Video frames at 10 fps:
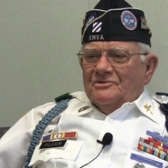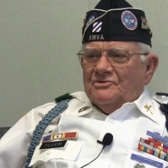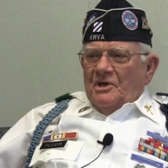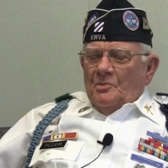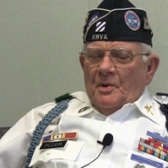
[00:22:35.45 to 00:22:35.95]

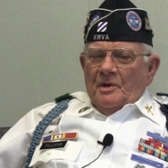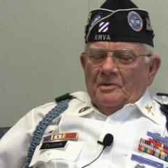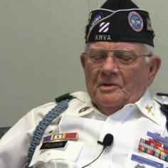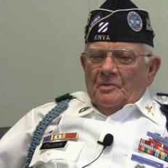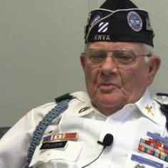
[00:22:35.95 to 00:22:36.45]
see,
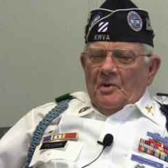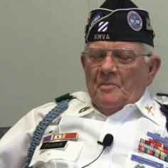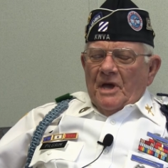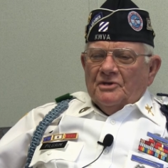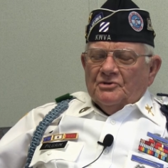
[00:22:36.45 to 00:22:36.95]
we we
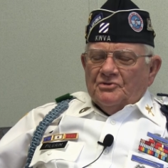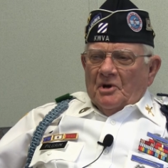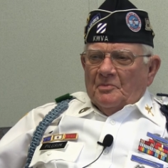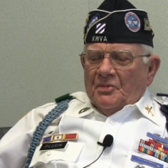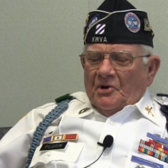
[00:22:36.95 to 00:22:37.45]
made a
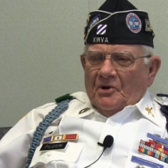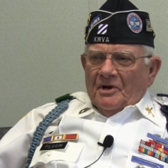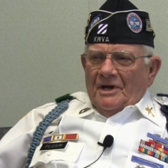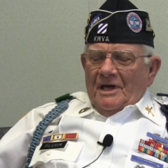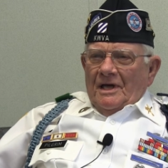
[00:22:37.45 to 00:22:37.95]
jump
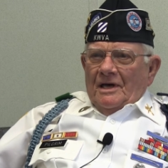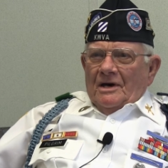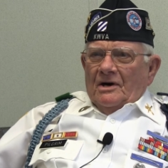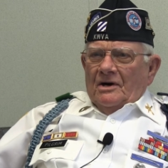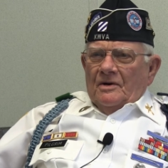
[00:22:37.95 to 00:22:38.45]
here.
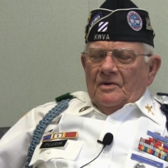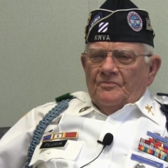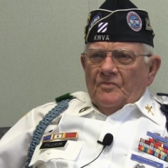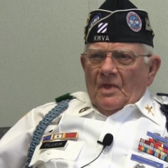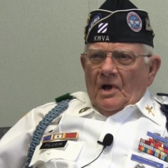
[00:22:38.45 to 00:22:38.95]
Uh,
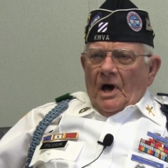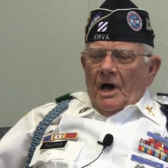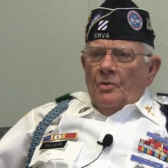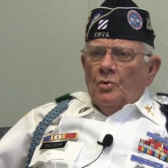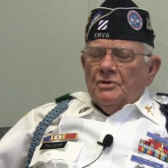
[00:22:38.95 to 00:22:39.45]

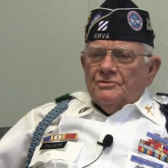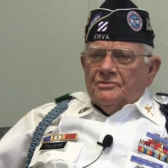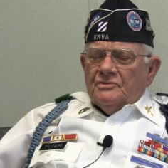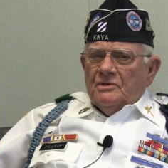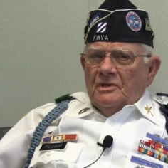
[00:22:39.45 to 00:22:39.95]
I
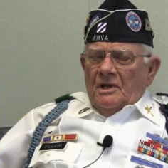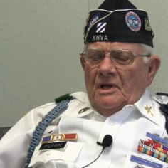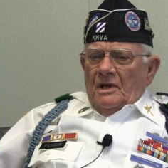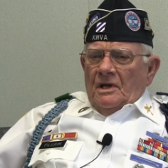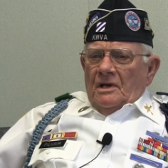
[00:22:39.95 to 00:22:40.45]
was
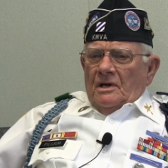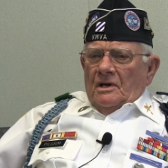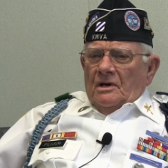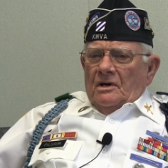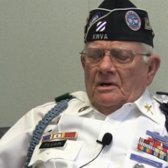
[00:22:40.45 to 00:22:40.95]

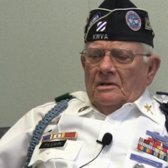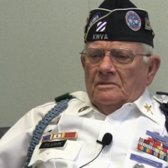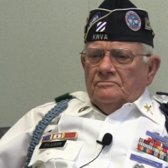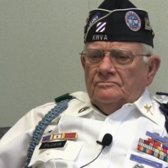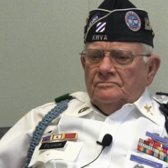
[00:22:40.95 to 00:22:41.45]
uh,